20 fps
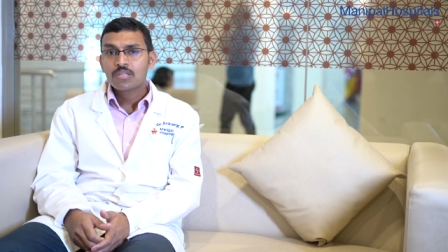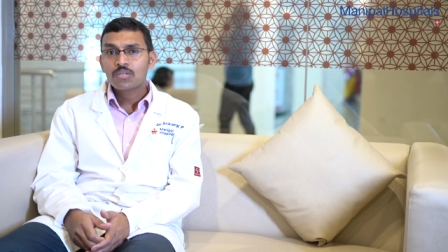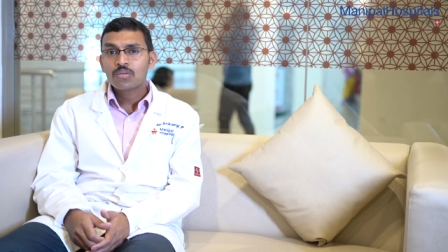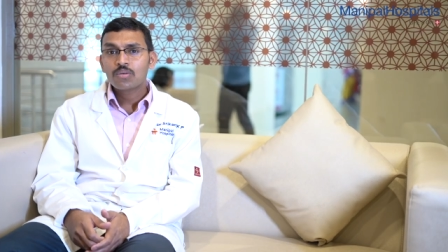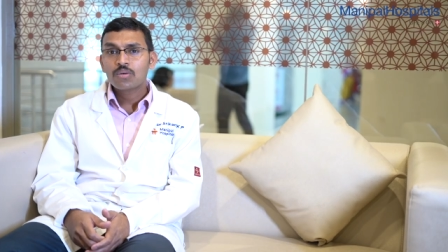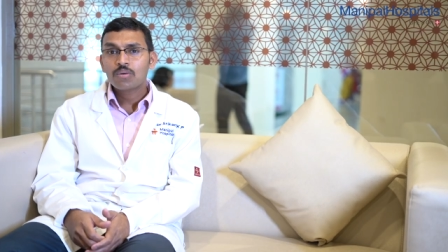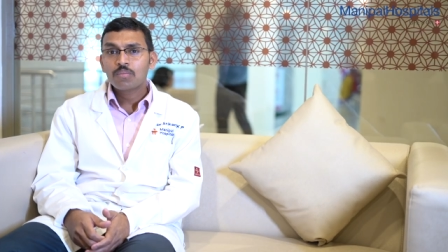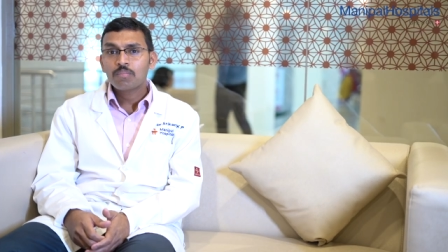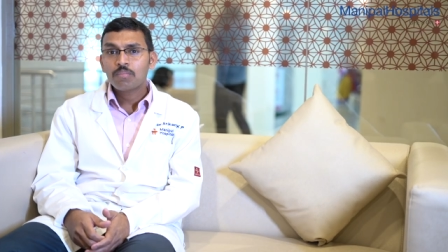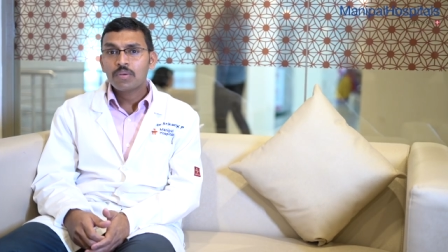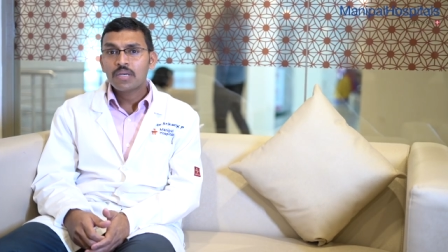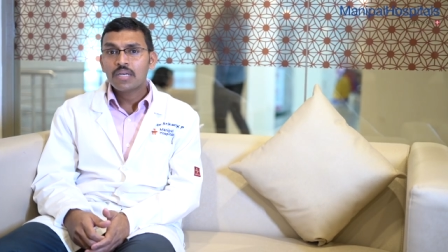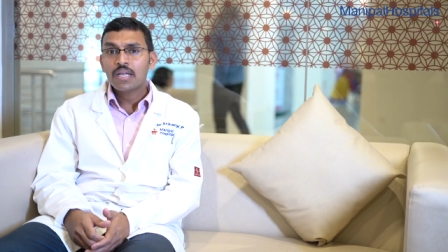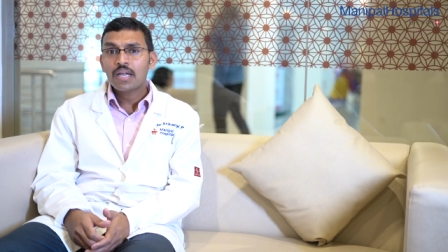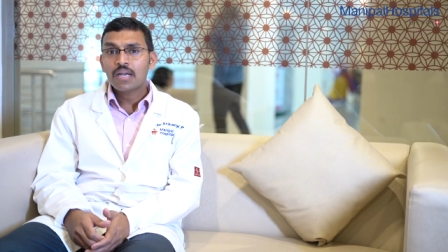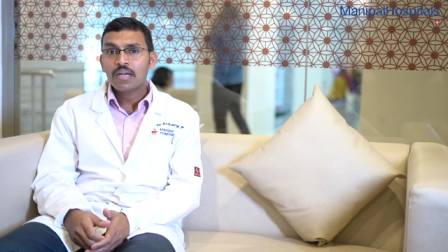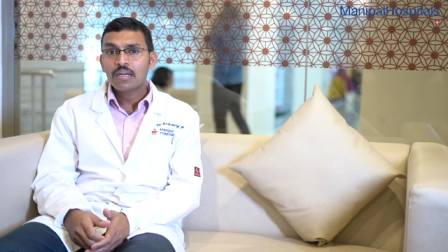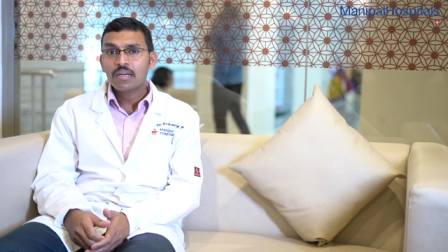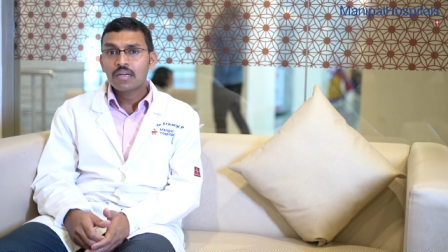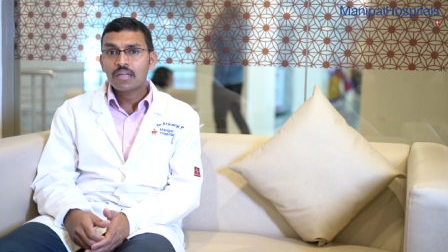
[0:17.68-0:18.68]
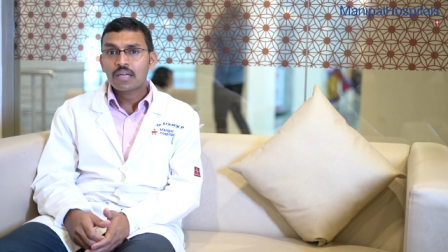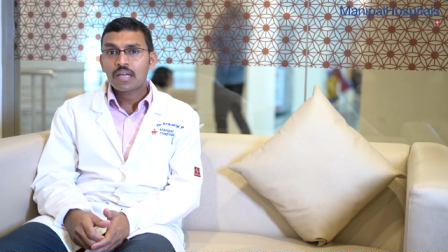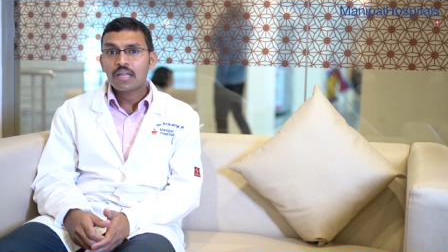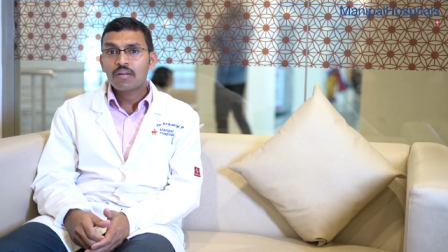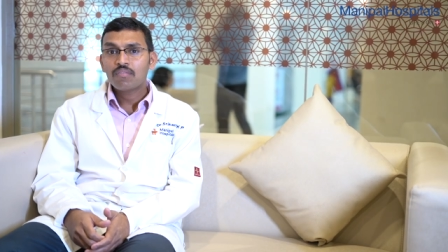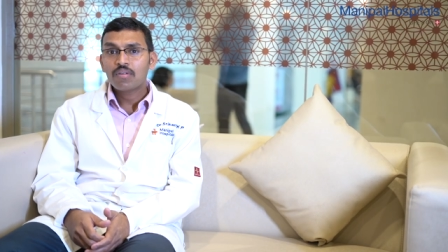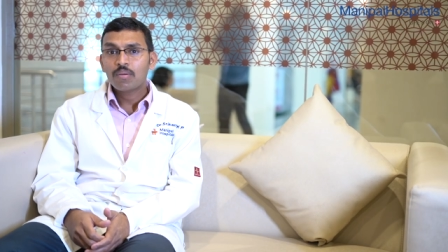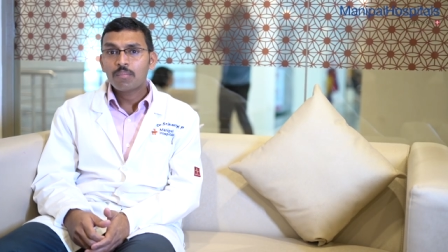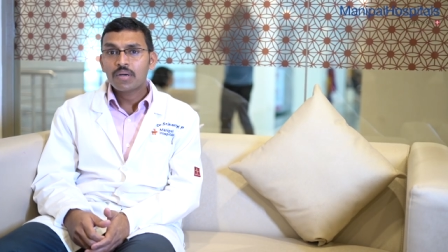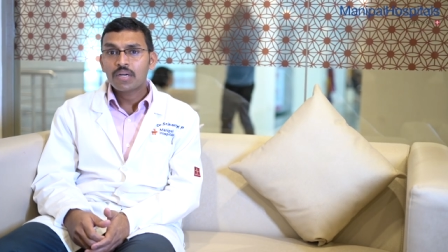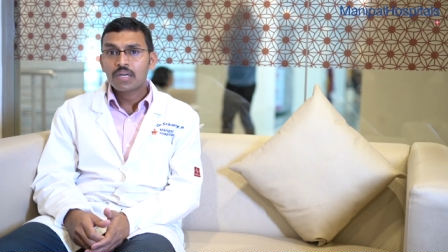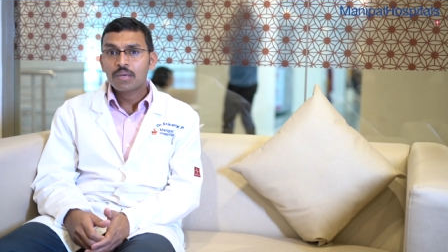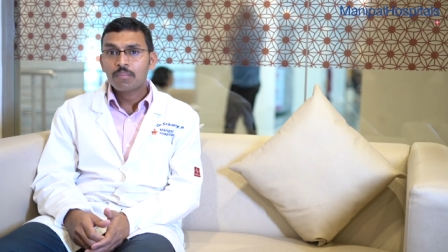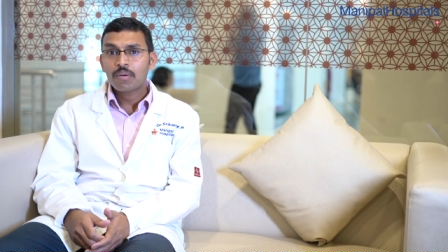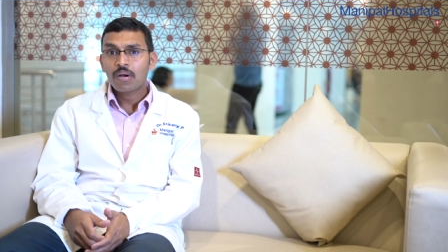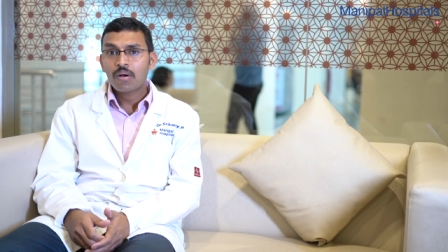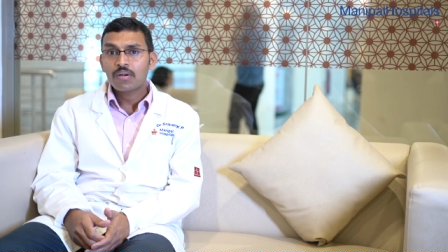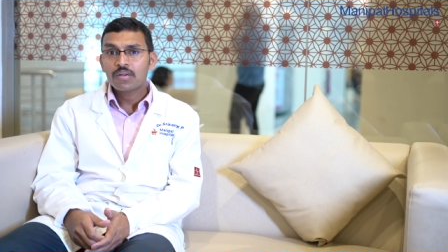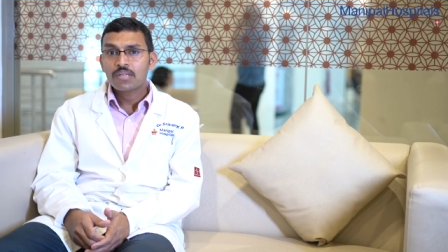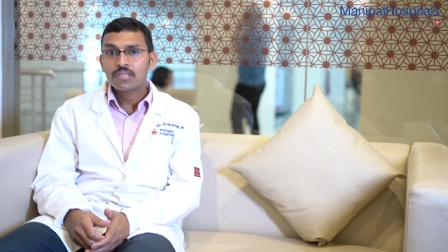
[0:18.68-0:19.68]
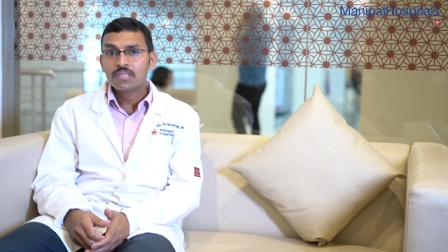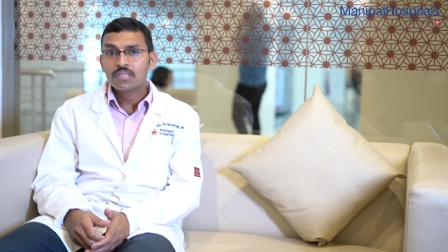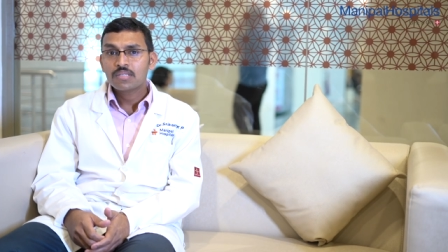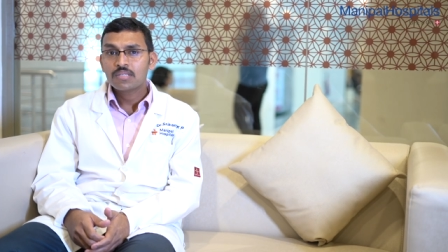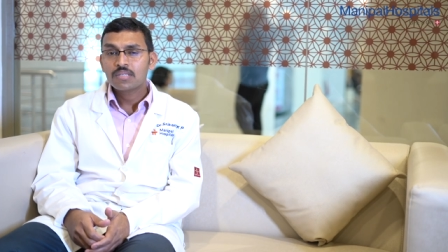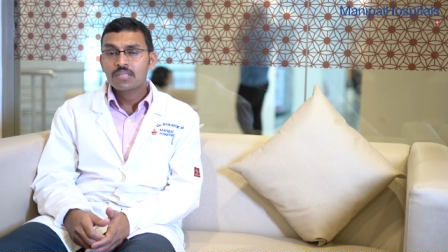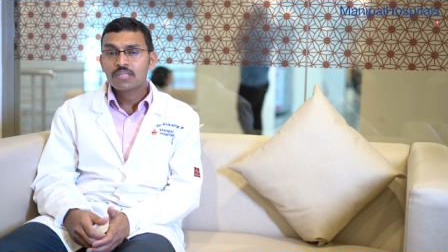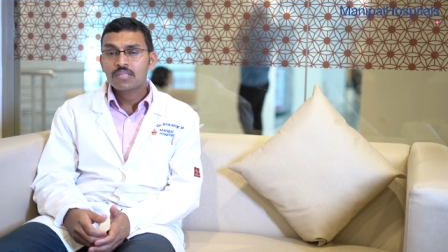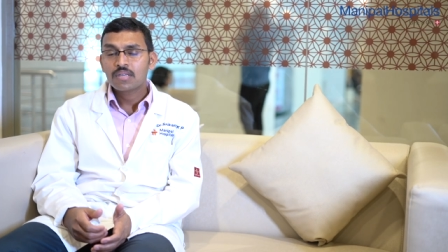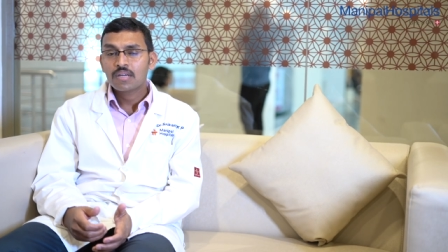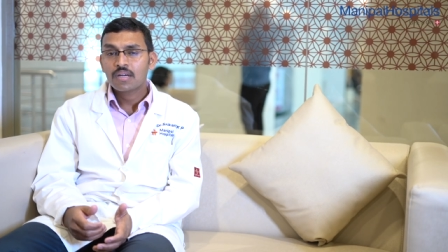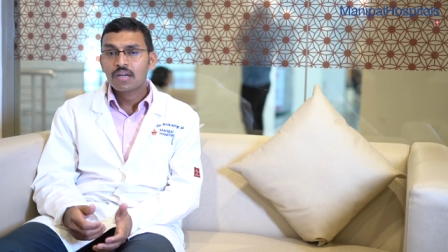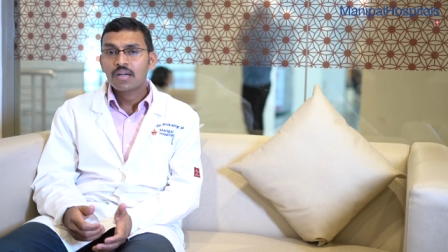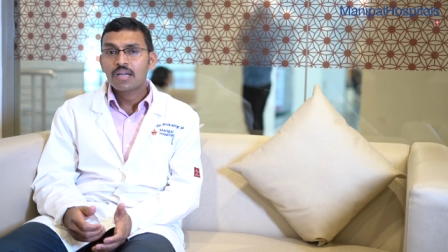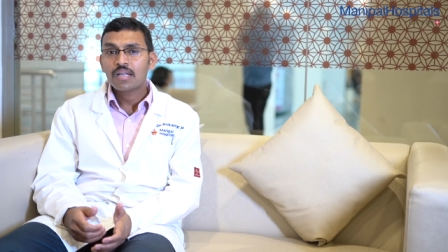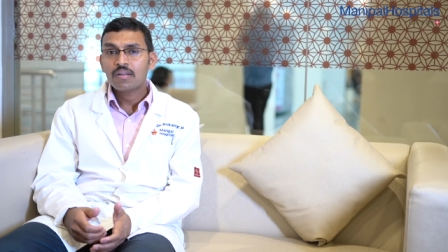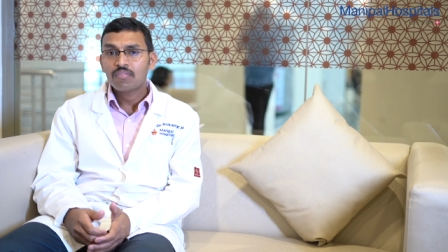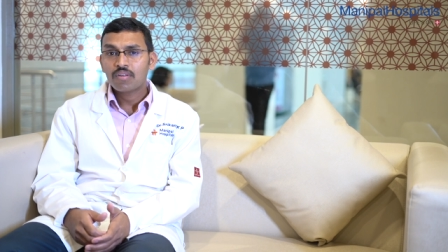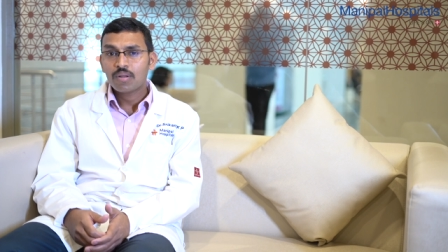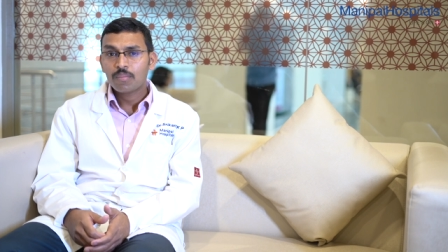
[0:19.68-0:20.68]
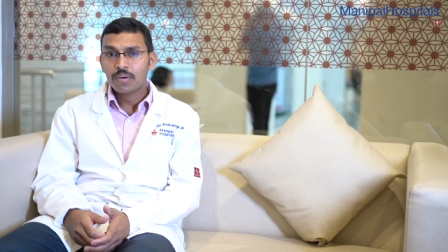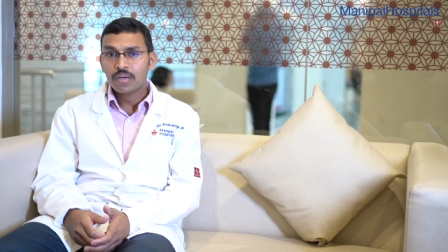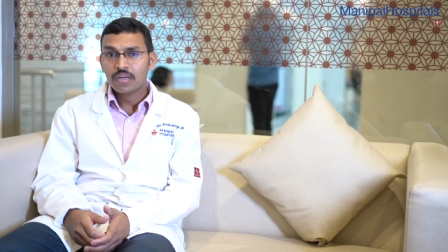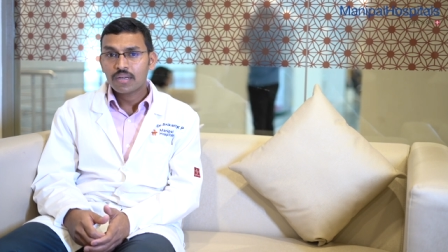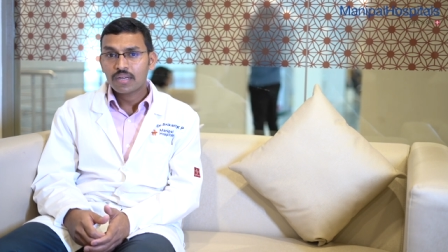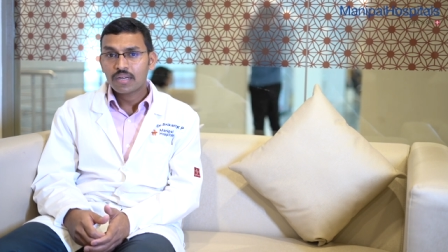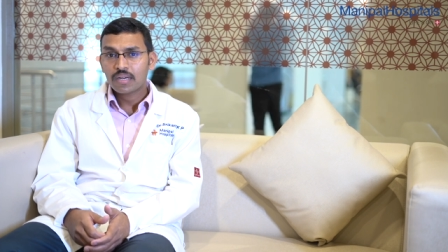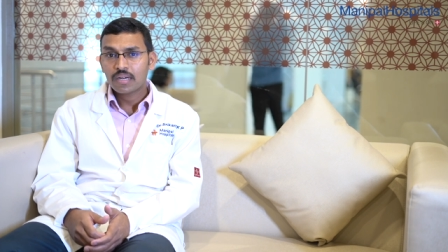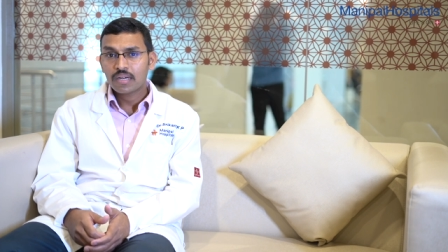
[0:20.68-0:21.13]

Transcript: So Paediatric Inflammatory Bowel Disease is an inflammatory